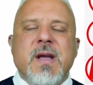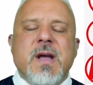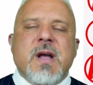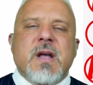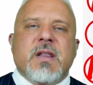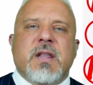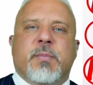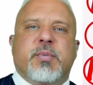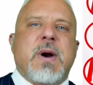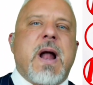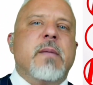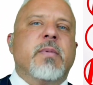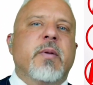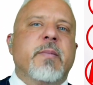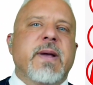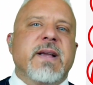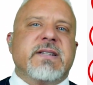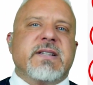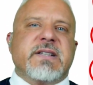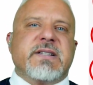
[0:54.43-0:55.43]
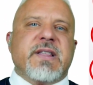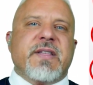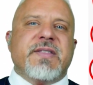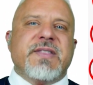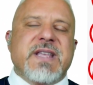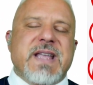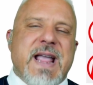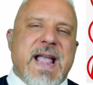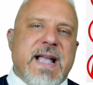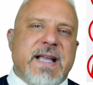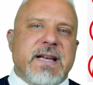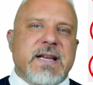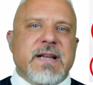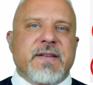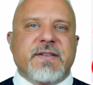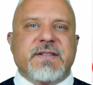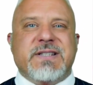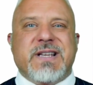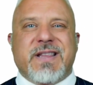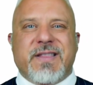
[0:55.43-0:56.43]
the problem is that in the
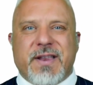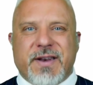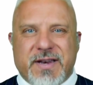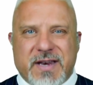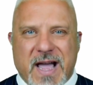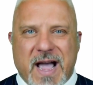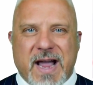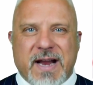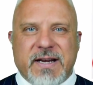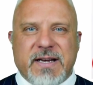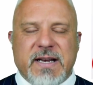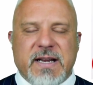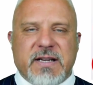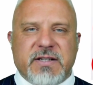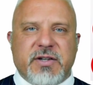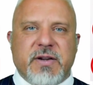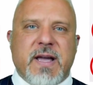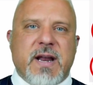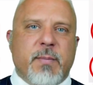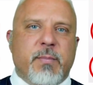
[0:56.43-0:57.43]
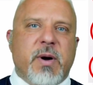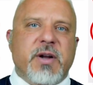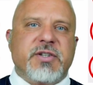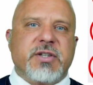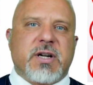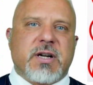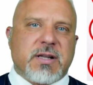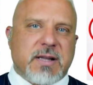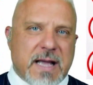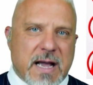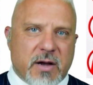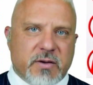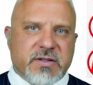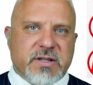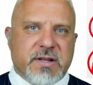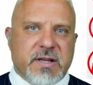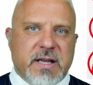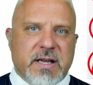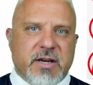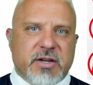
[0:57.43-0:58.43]
80s and the 90s, you had a bunch of clowns in
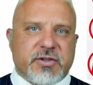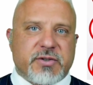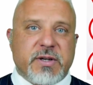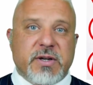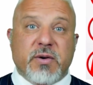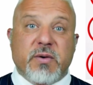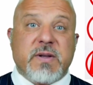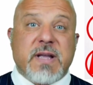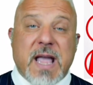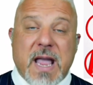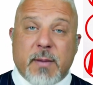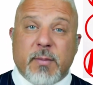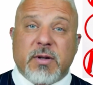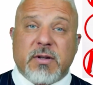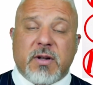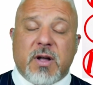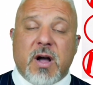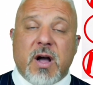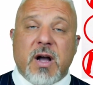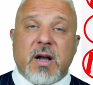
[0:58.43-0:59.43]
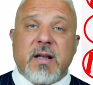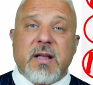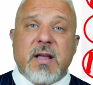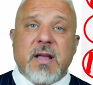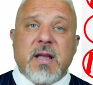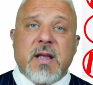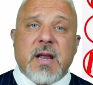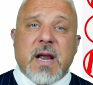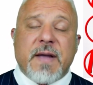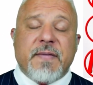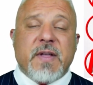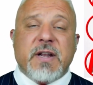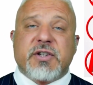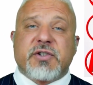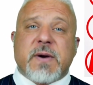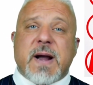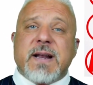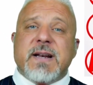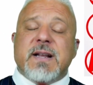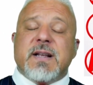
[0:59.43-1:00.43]
the industry who came along and they
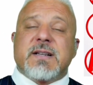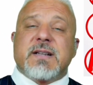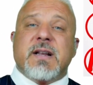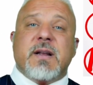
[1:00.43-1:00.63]
tried to